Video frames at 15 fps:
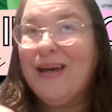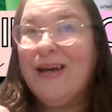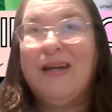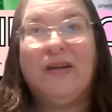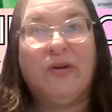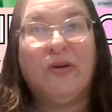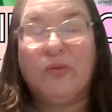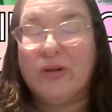
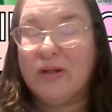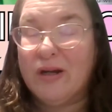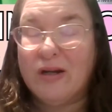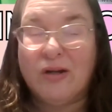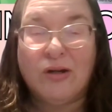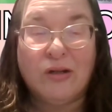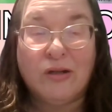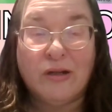I know we're
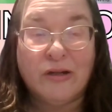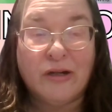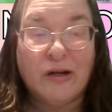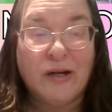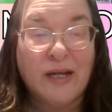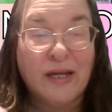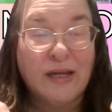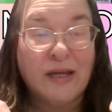not all on
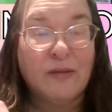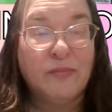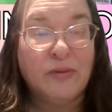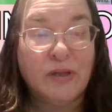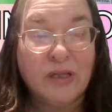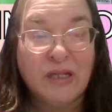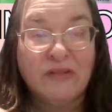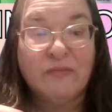our A game.
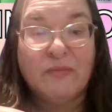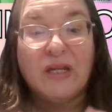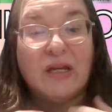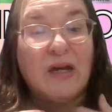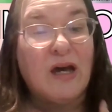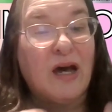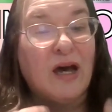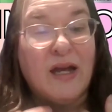Believe me,
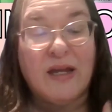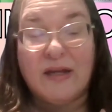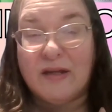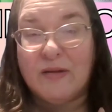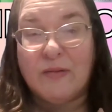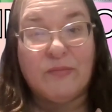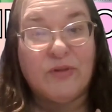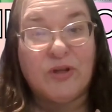I
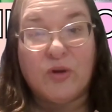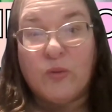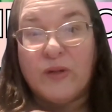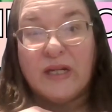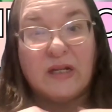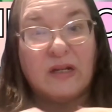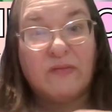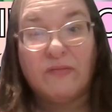am the
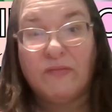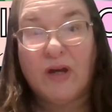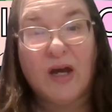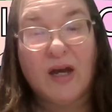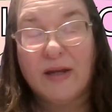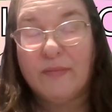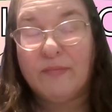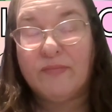queen of,
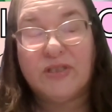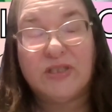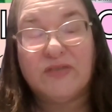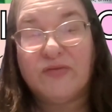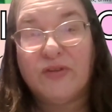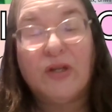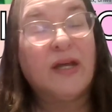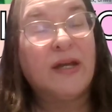I am
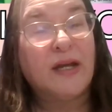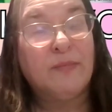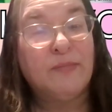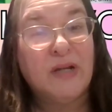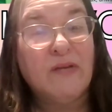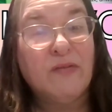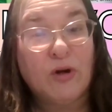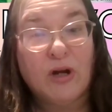just feel like
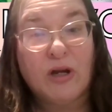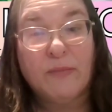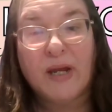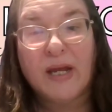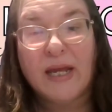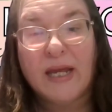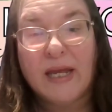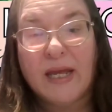I'm never on
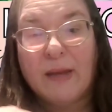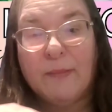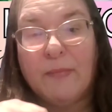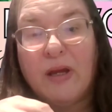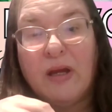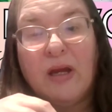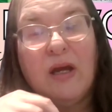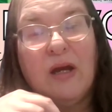my A game,
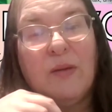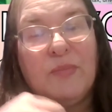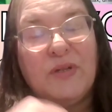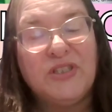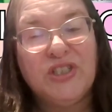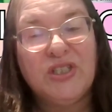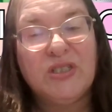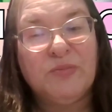
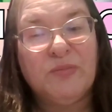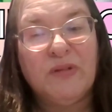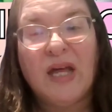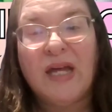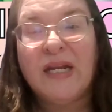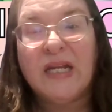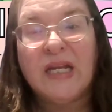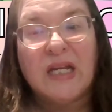but just
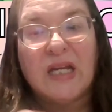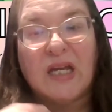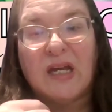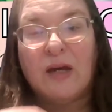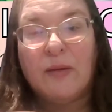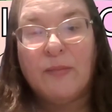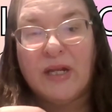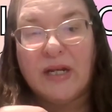letting it
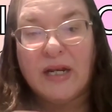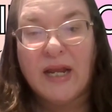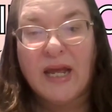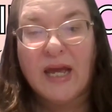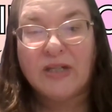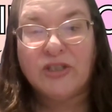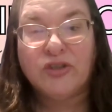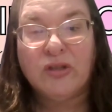come
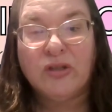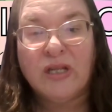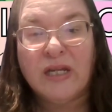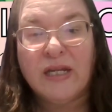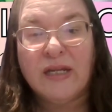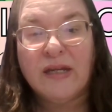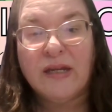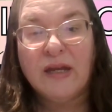
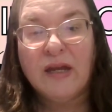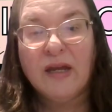naturally.